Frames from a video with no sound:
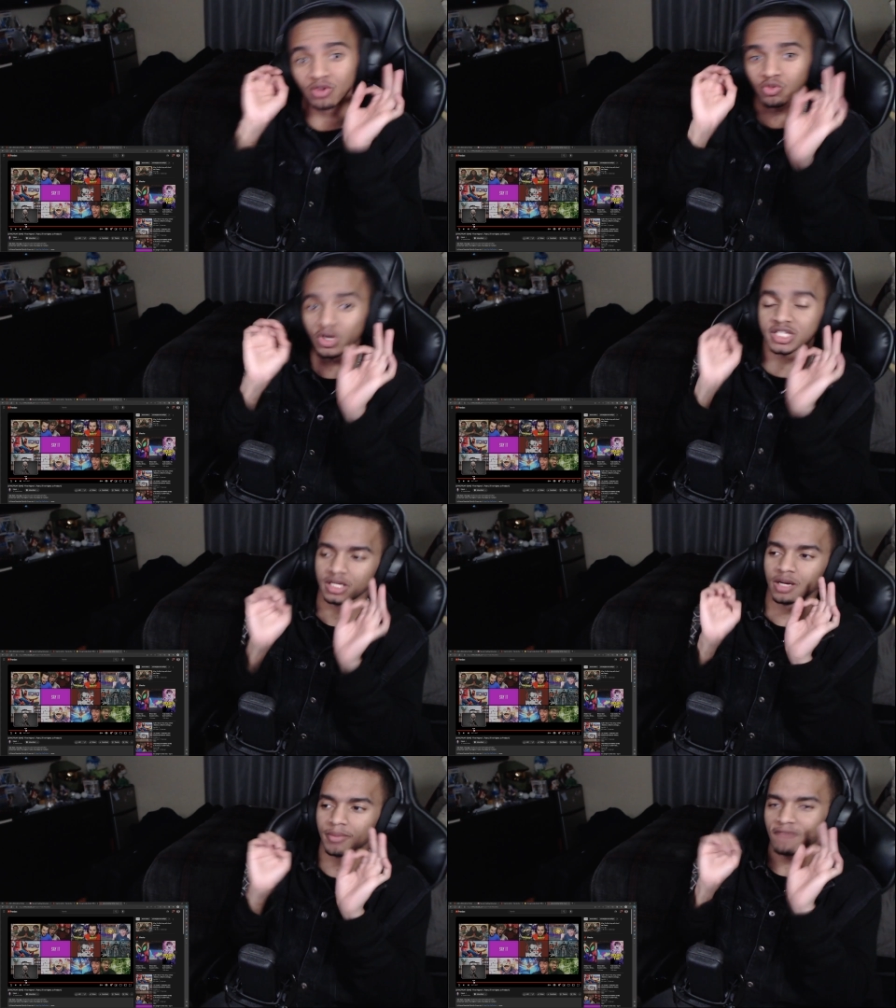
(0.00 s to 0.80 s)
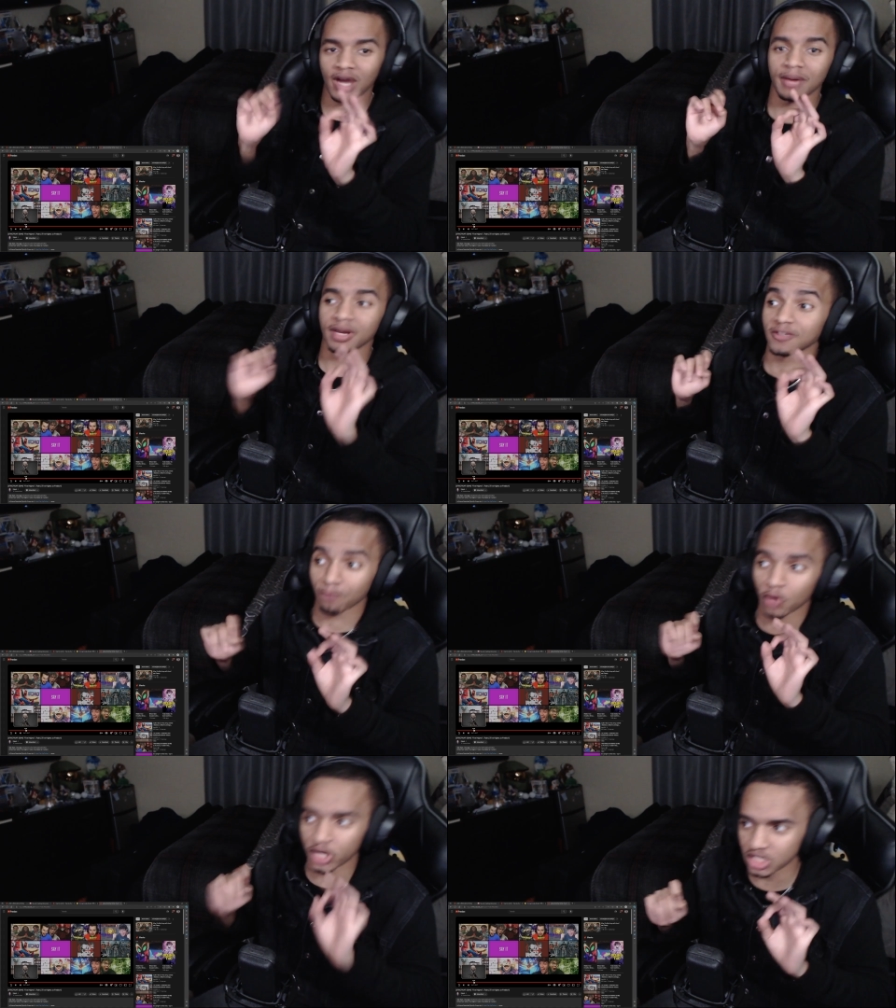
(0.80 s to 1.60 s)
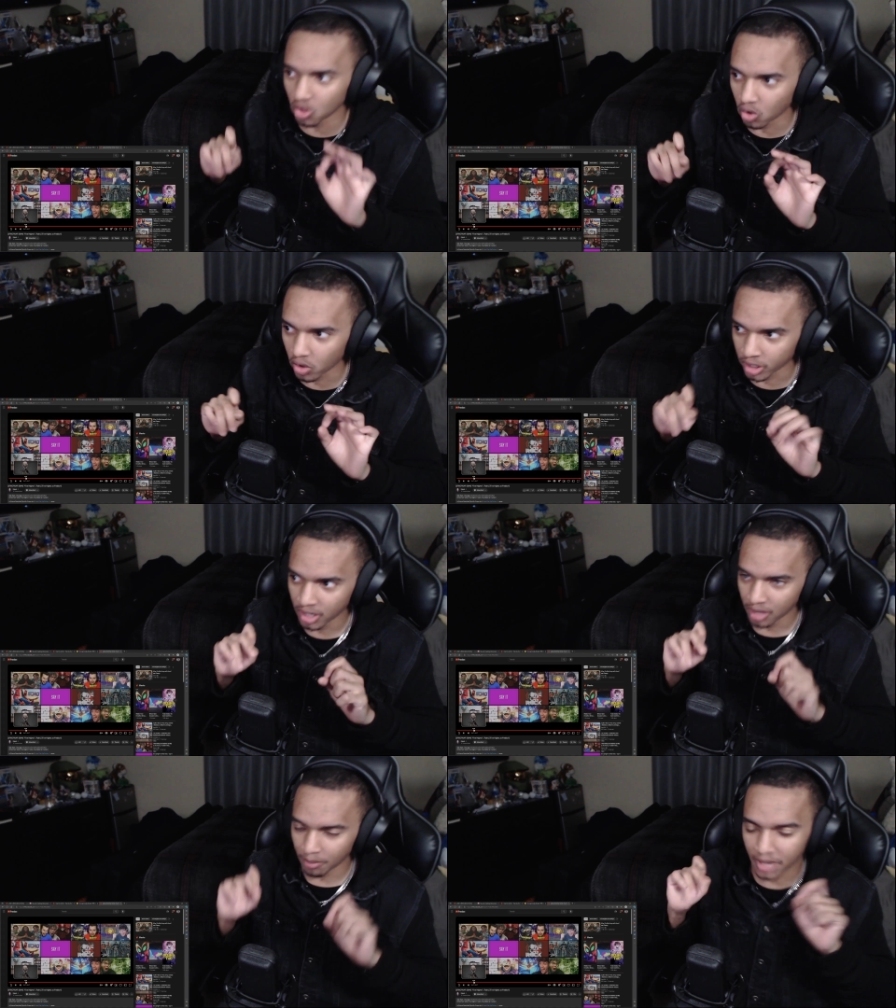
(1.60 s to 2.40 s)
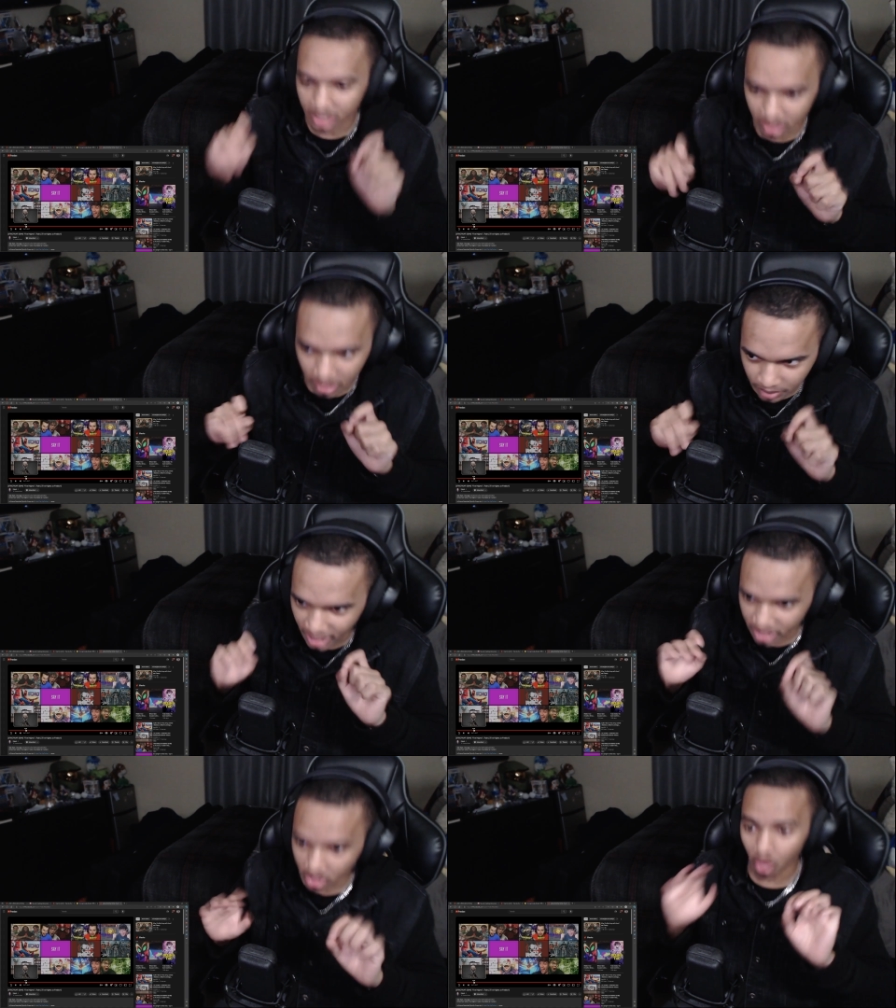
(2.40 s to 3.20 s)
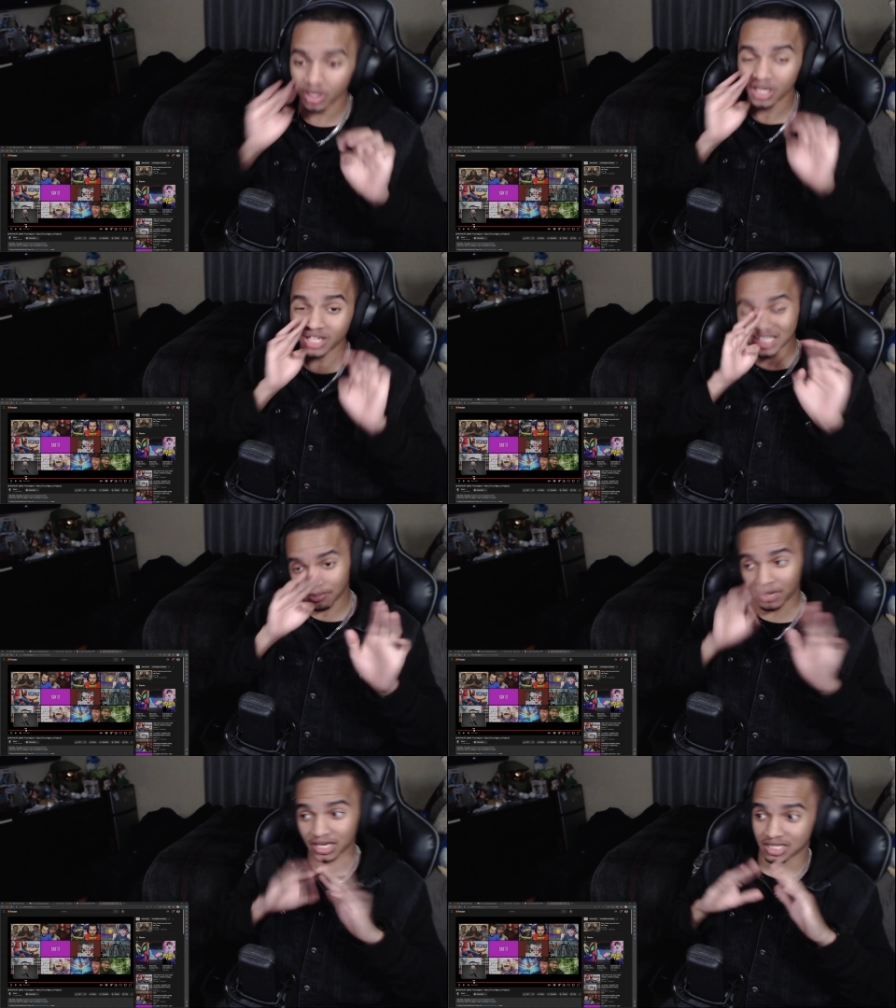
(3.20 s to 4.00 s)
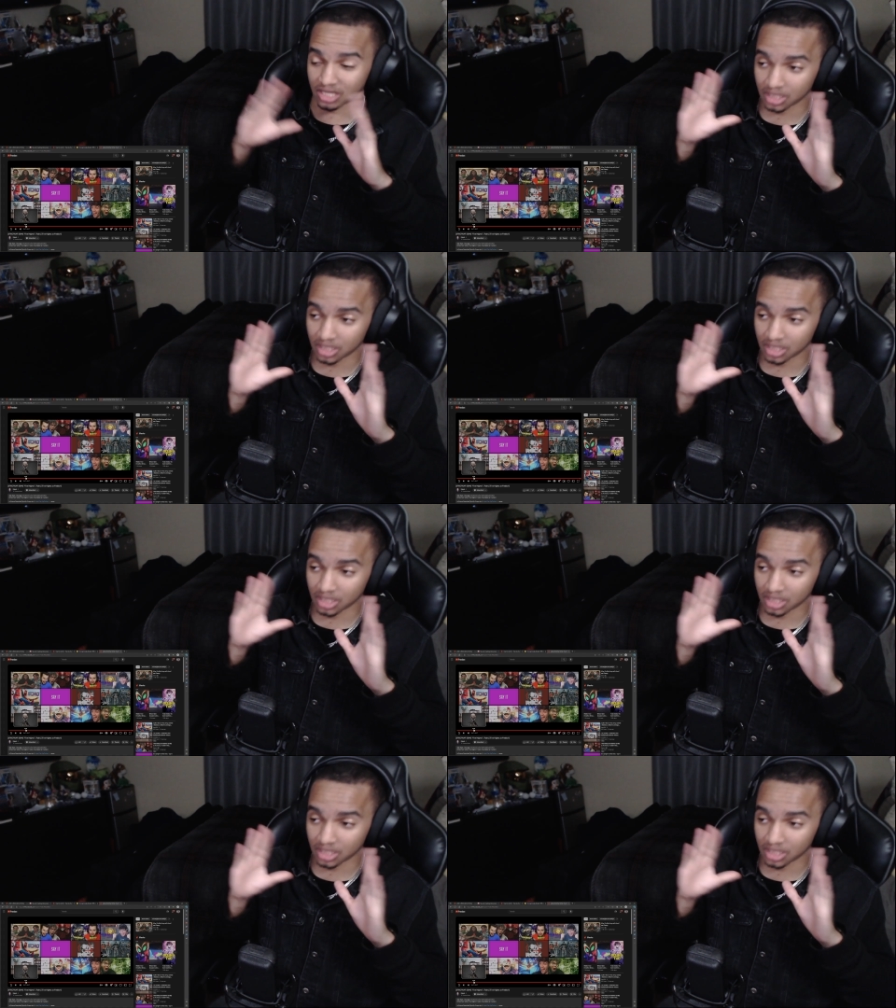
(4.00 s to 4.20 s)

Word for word: rusty on my Five Nights at Freddy's lore, but I but I know at least the basics.